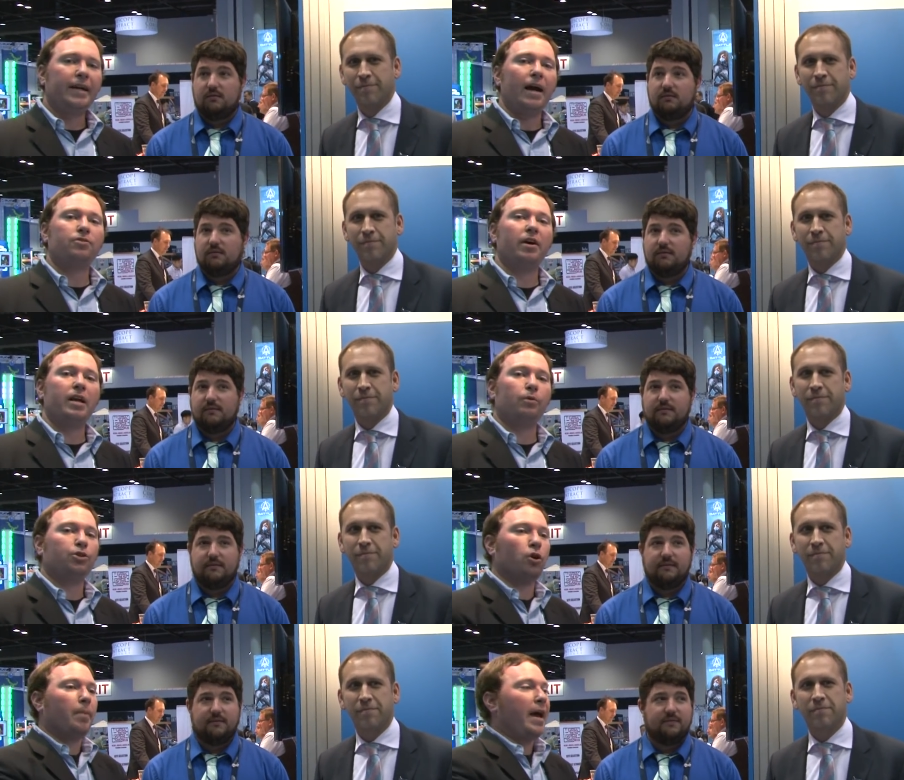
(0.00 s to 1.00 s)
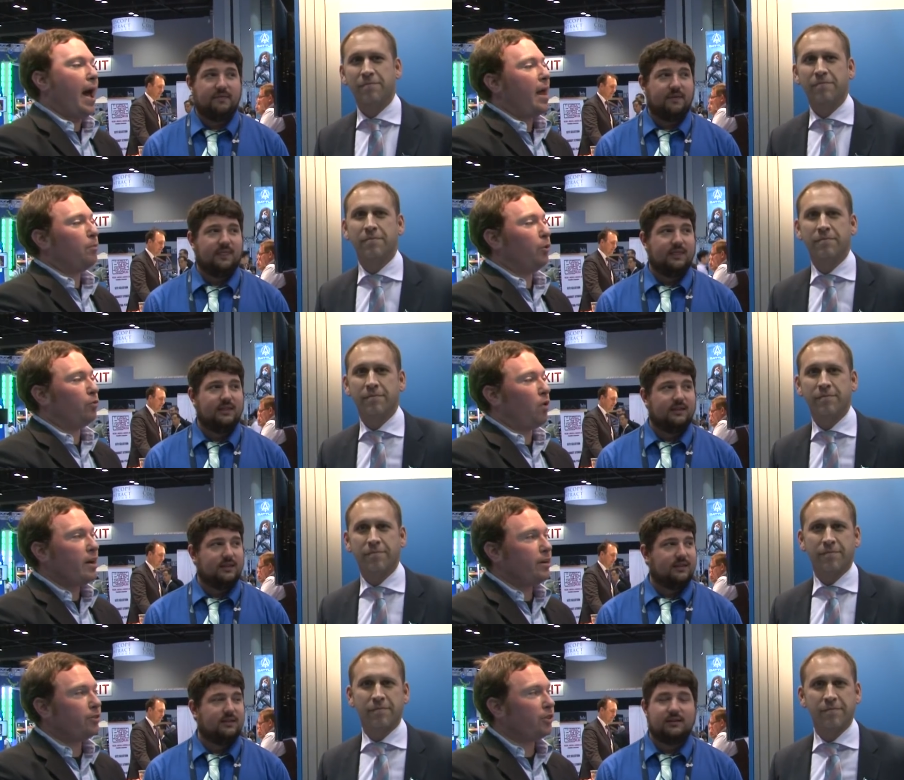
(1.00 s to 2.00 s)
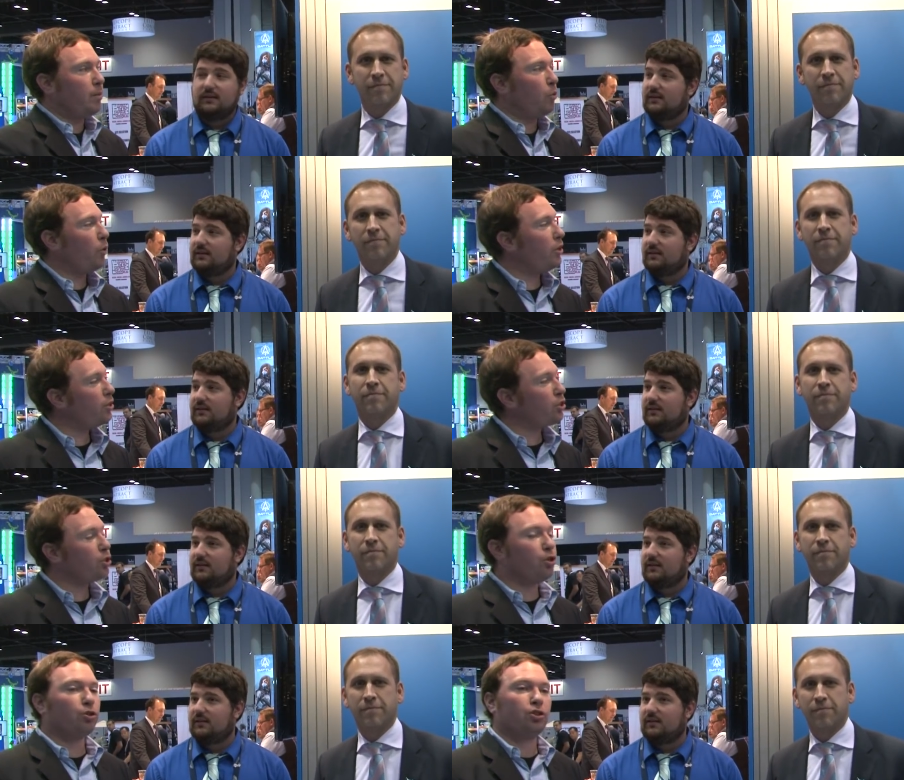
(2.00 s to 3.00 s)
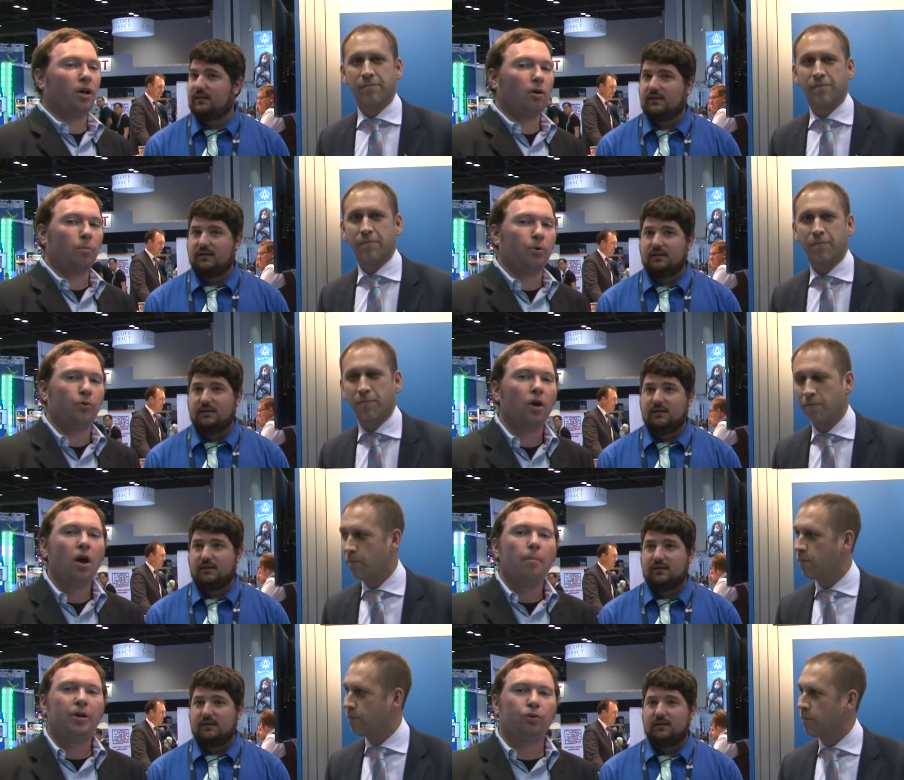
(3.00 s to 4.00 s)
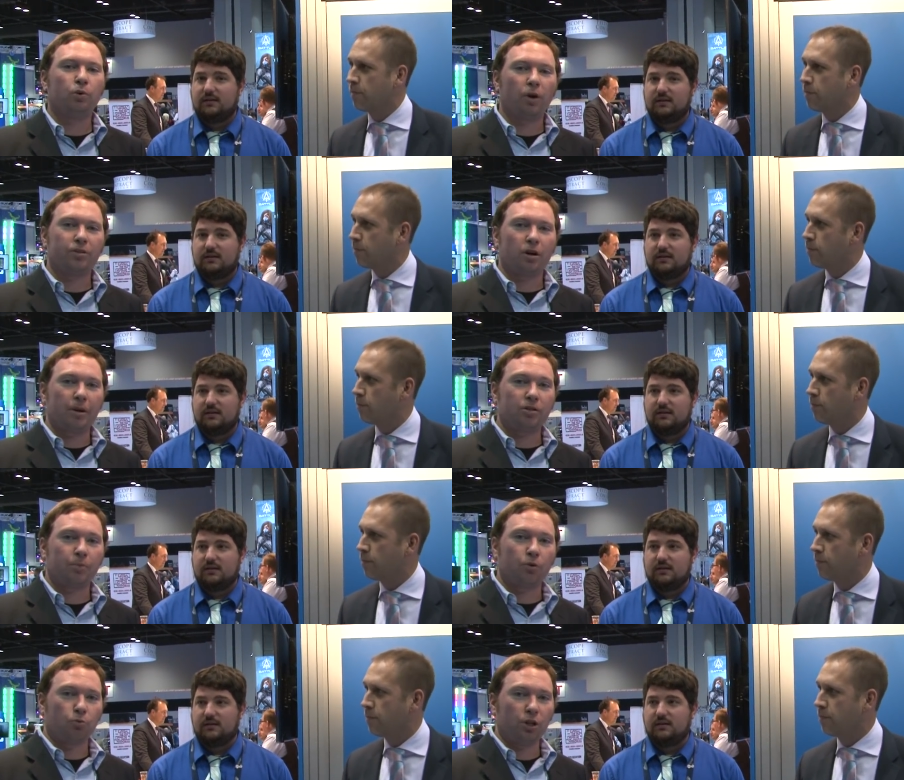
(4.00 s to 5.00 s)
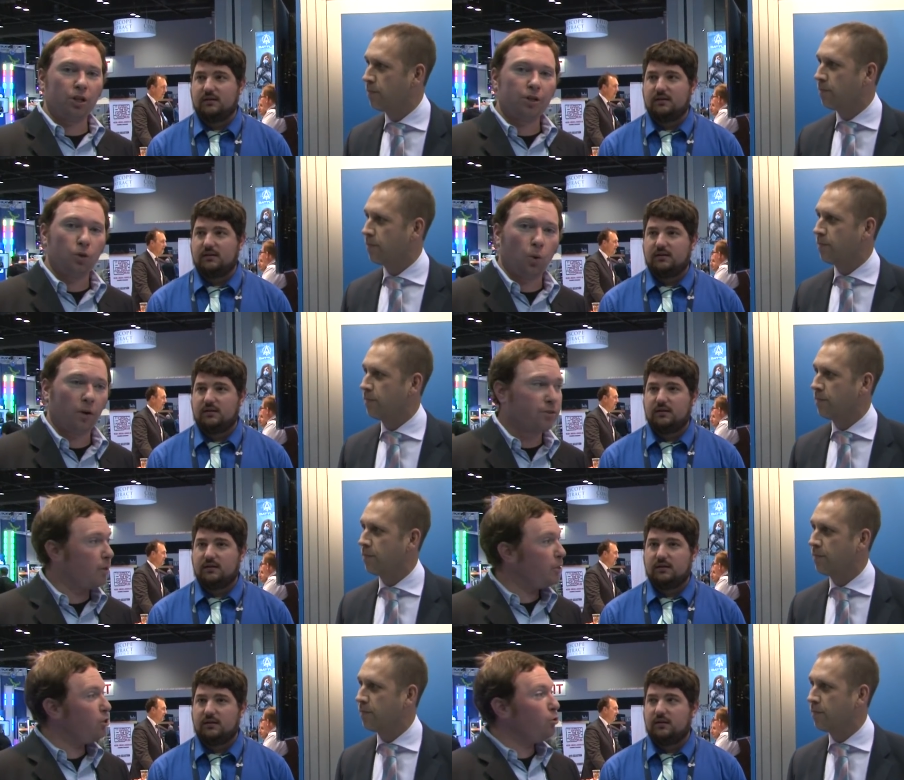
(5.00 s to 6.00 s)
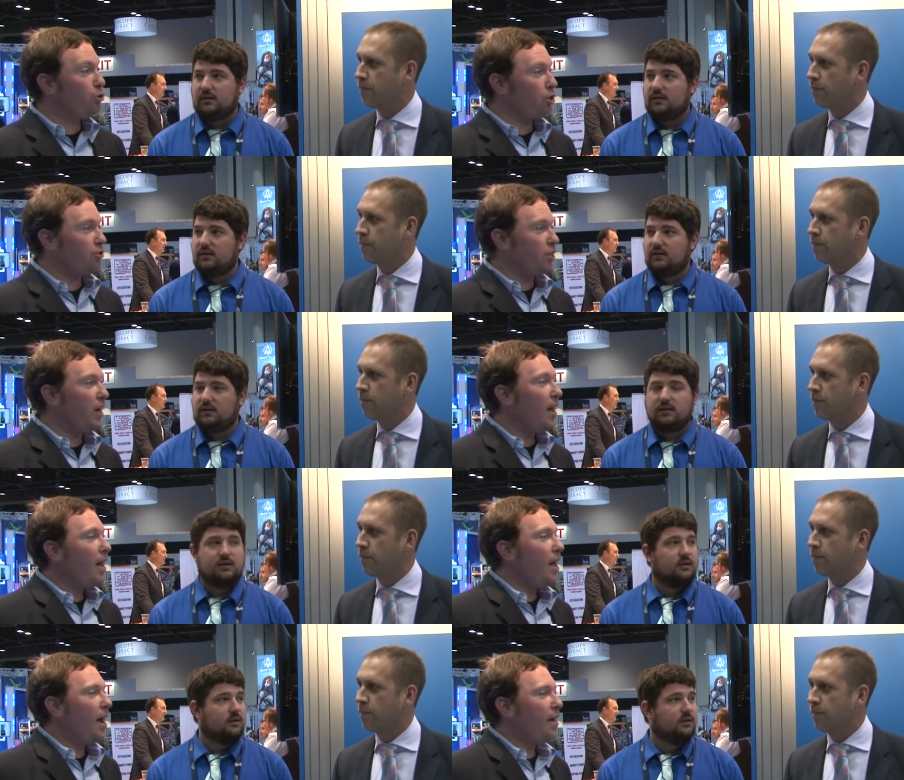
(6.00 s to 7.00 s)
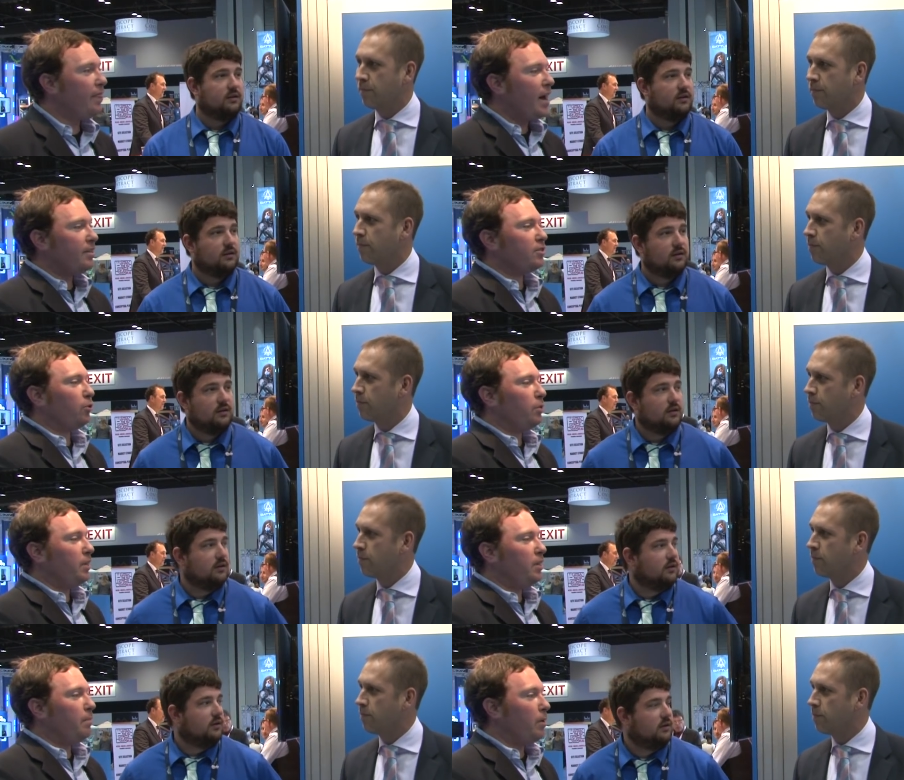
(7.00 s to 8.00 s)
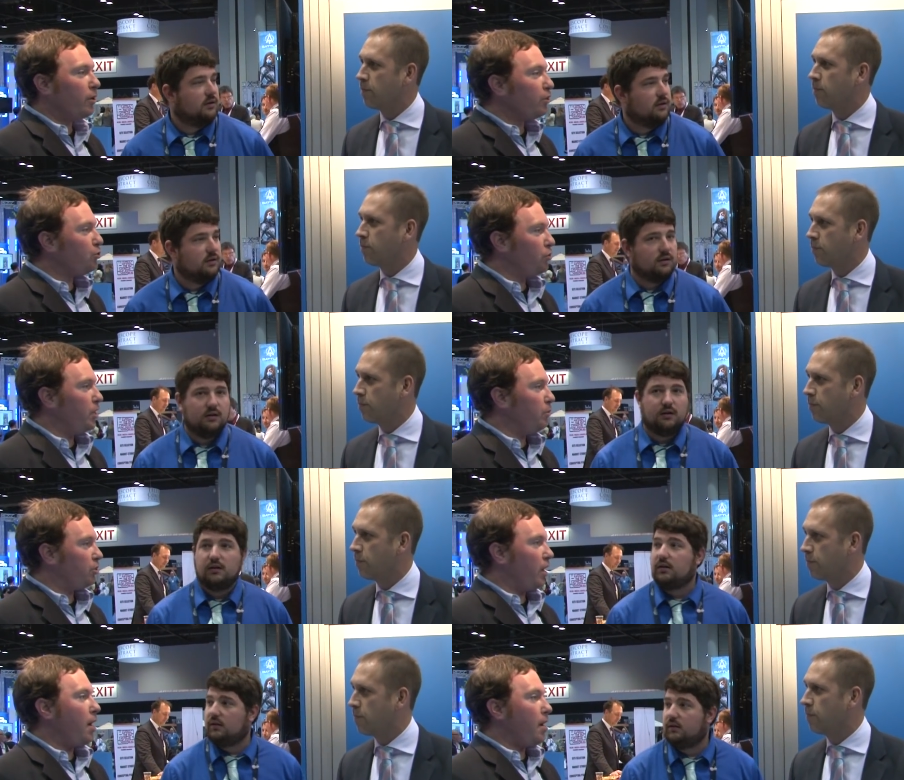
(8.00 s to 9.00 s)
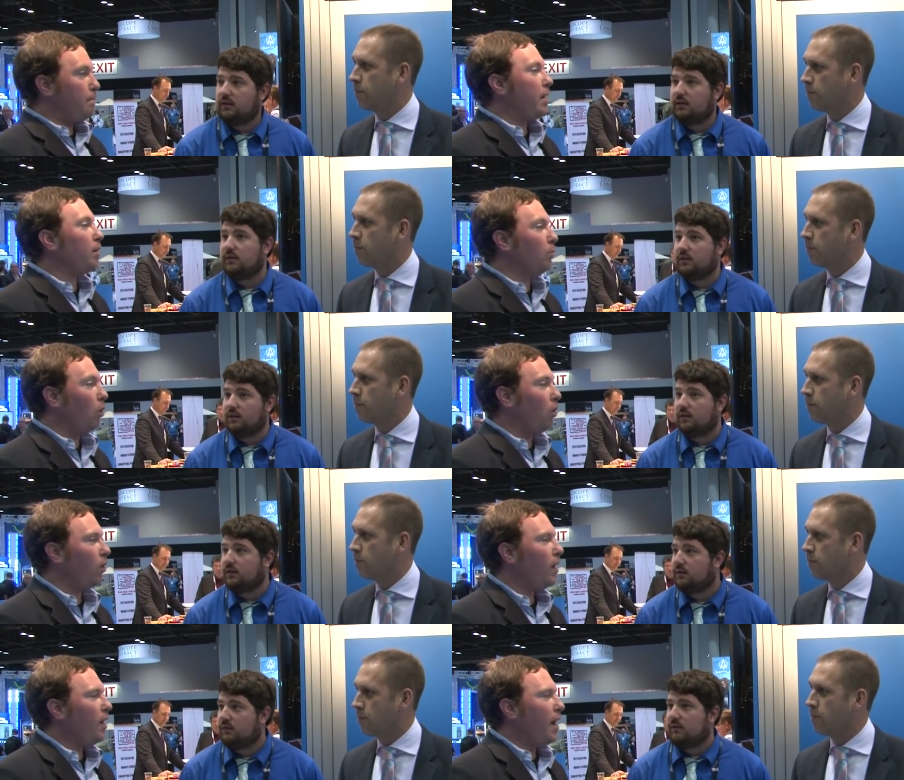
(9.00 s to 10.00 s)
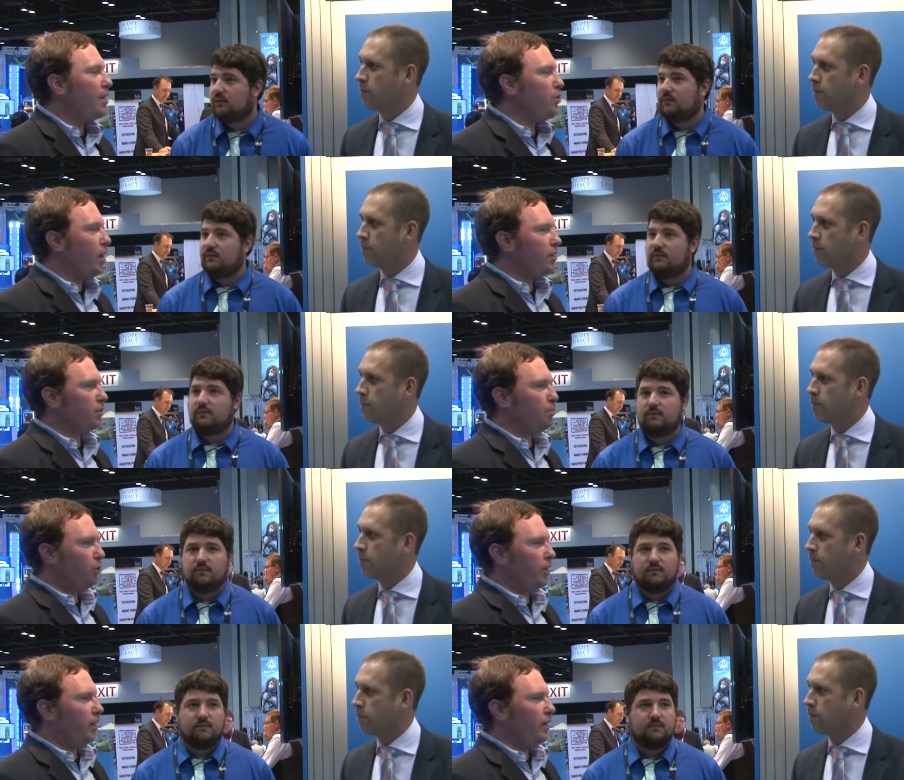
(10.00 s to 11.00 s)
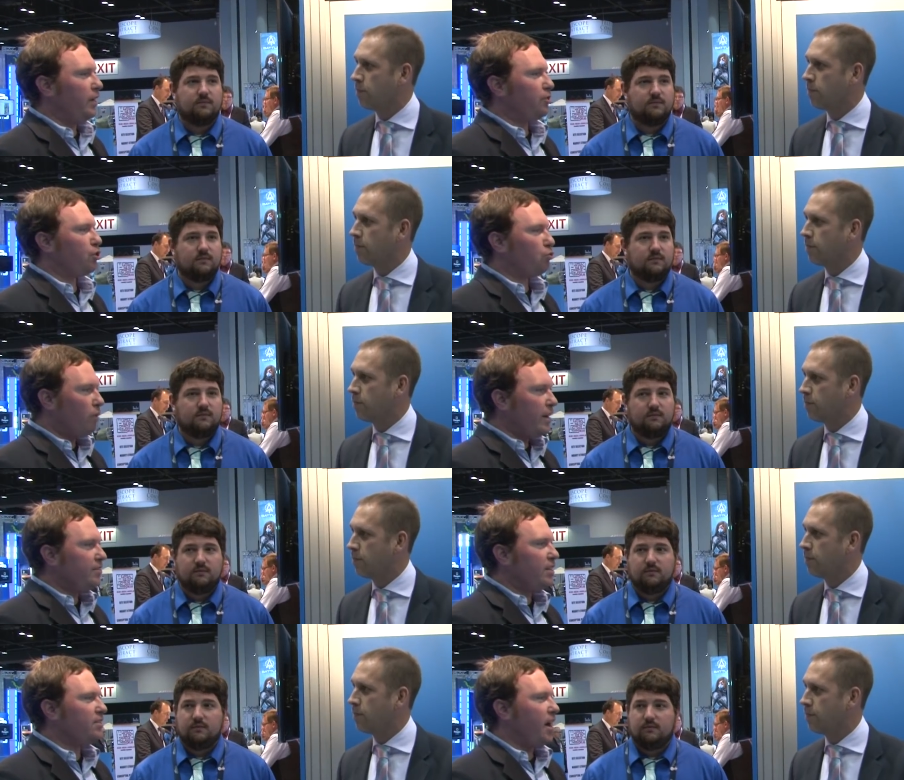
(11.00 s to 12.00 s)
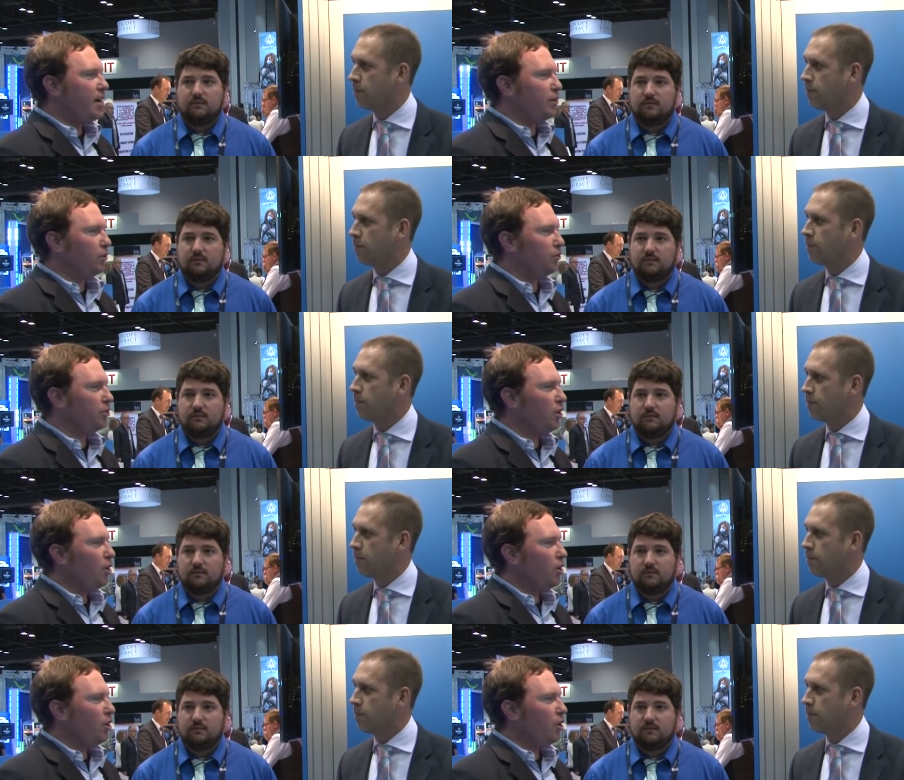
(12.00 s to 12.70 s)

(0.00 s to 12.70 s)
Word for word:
Speaker 1: Guys, right now we're joined by Adam with Ride Entertainment. We're here at the Gerstlauer booth because we want to talk about something really cool that's coming to New Jersey, and that is going to be the American Dream, which is a, a mega mall, and you guys are putting in this crazy tangled